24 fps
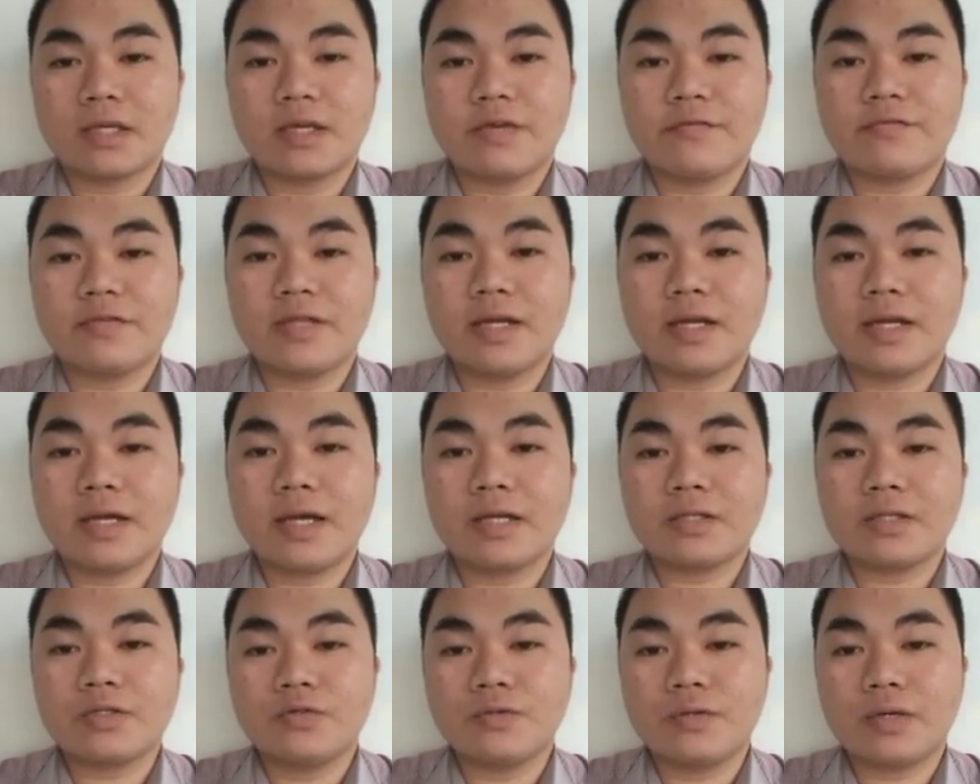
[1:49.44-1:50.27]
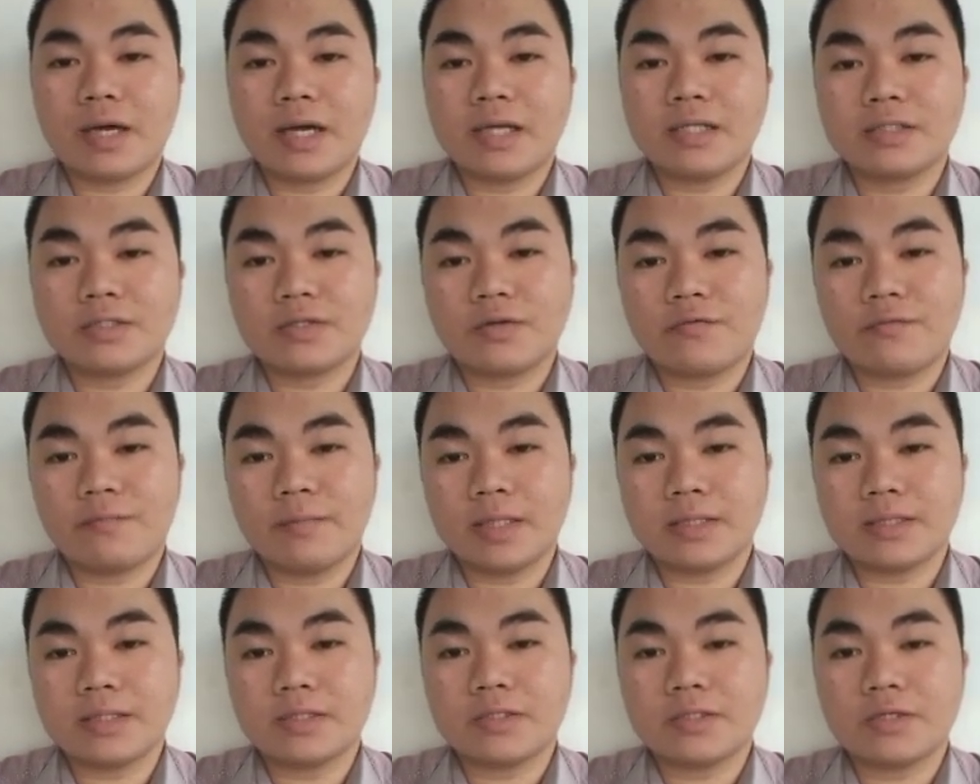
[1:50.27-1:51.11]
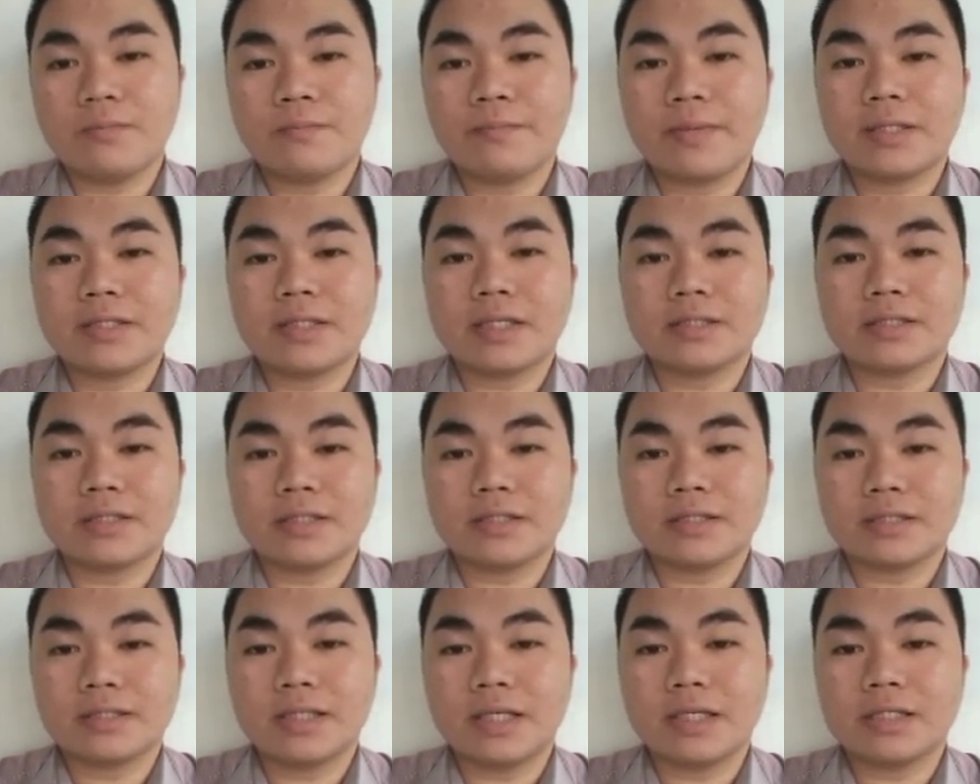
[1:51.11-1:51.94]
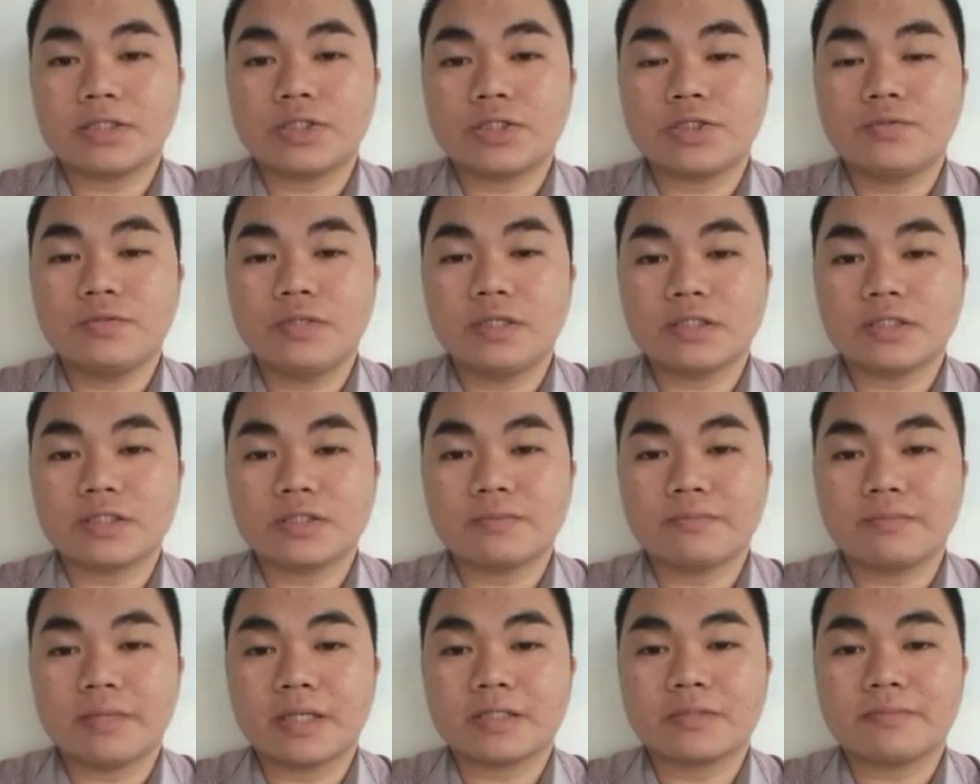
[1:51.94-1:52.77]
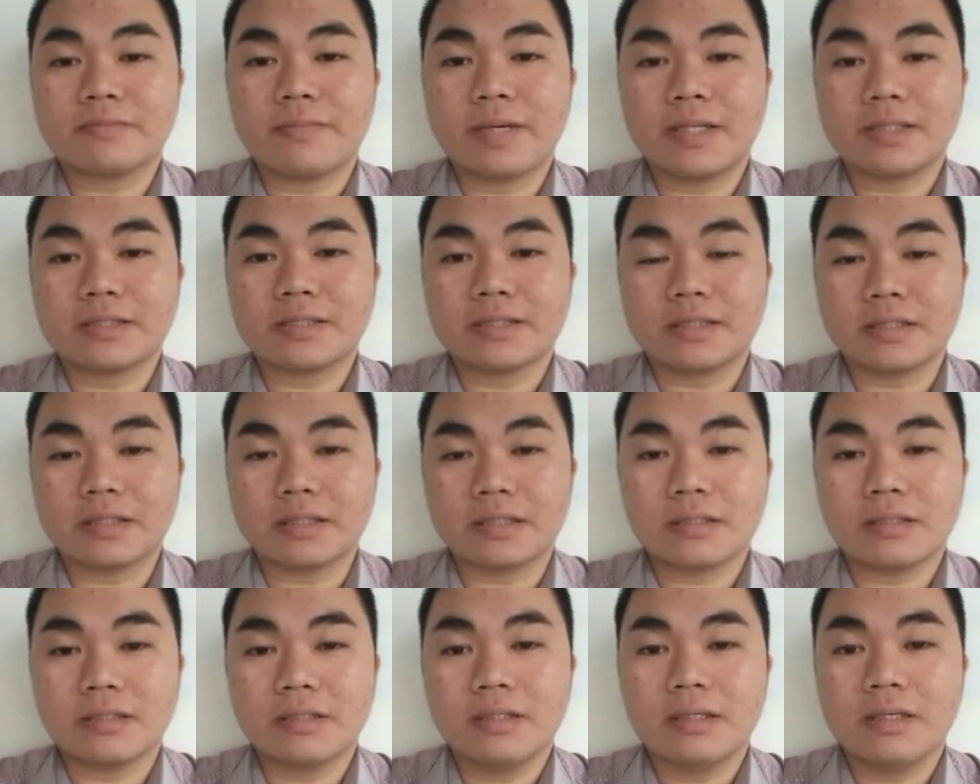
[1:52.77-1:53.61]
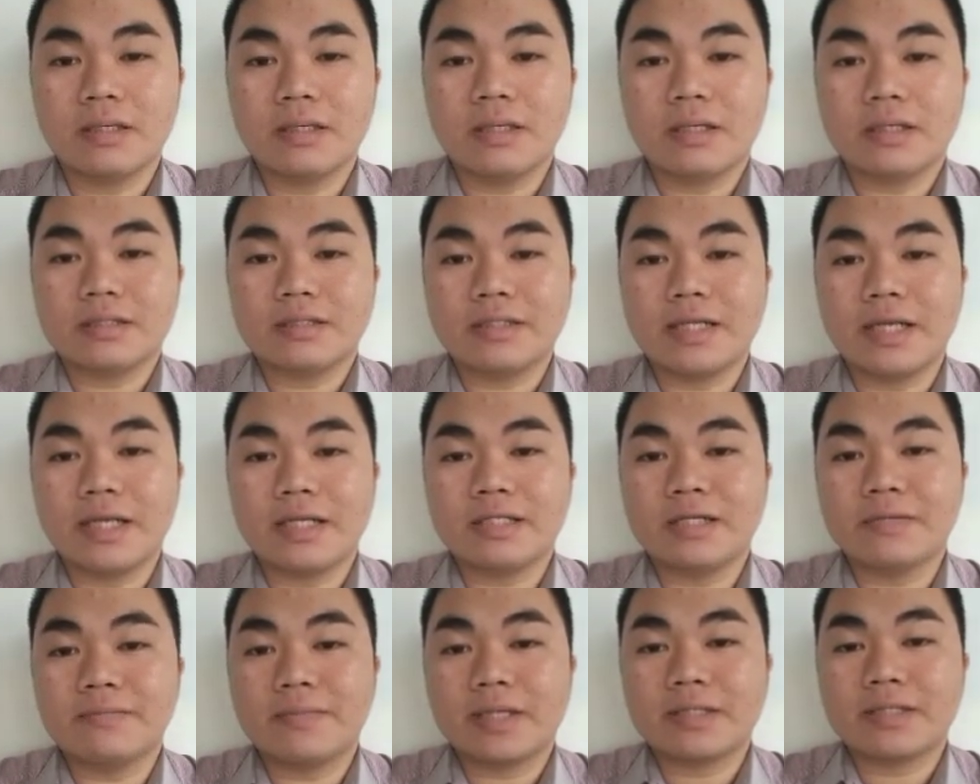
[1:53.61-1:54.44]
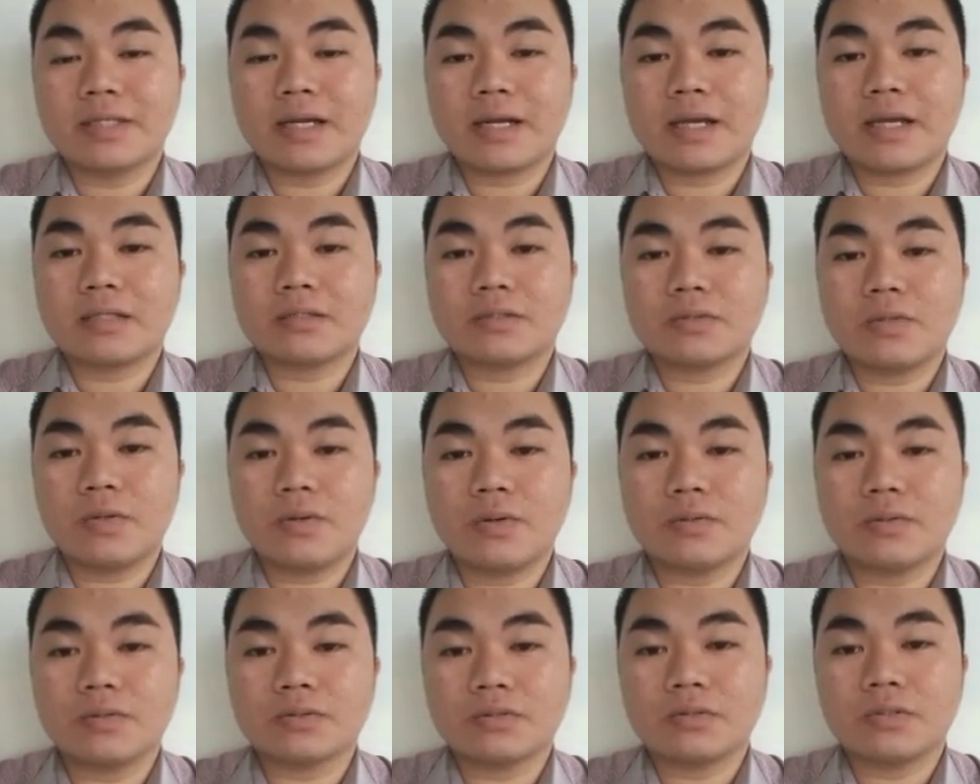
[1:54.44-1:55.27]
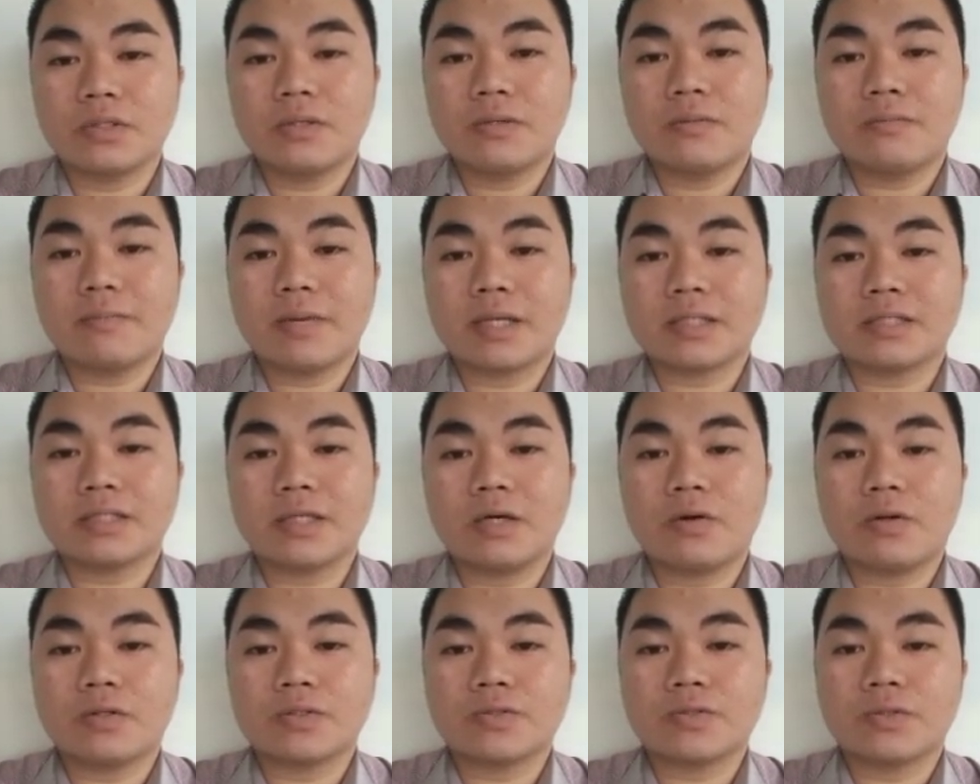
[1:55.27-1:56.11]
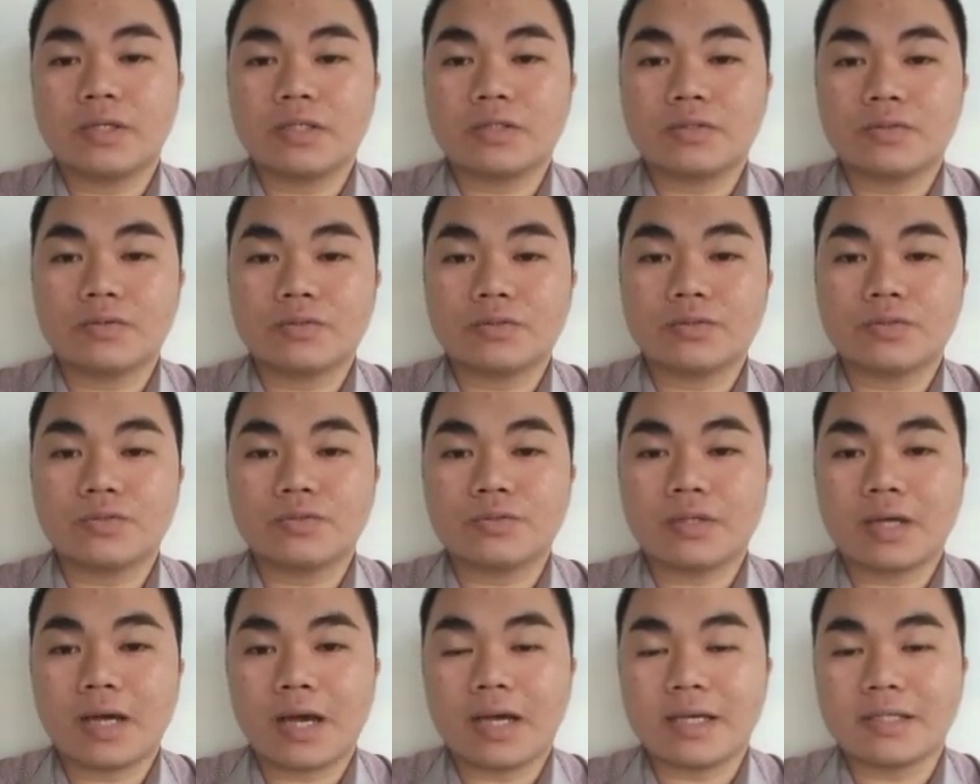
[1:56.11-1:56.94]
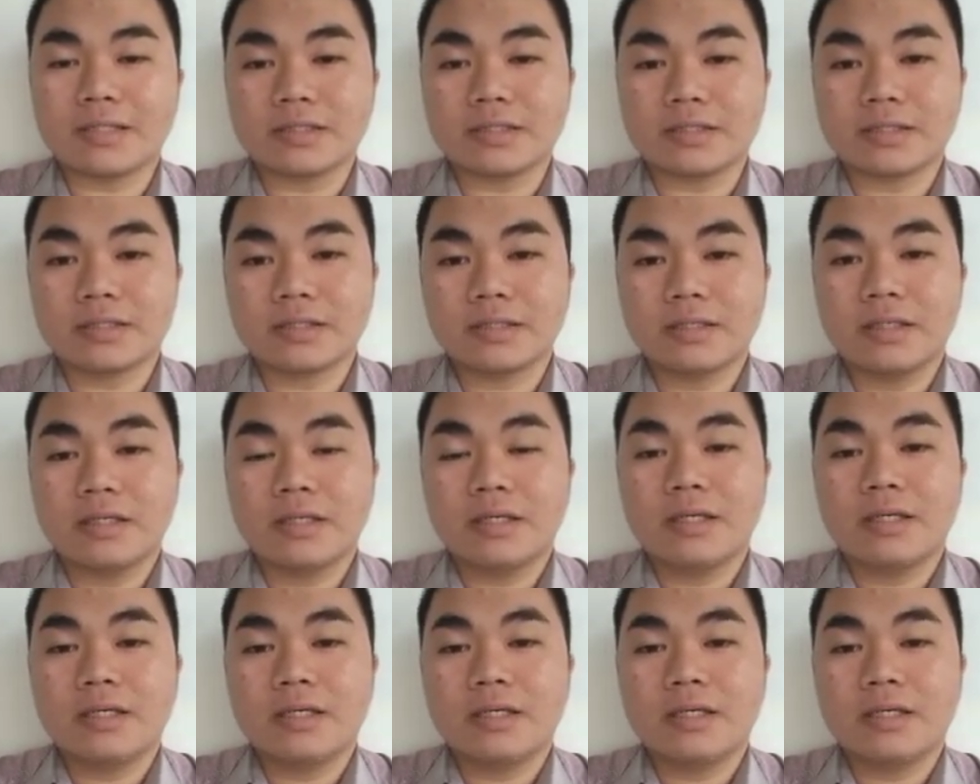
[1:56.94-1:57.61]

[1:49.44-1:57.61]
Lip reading: If there are two kinds of basic competencies that students must master, then the material taught must also include two kinds.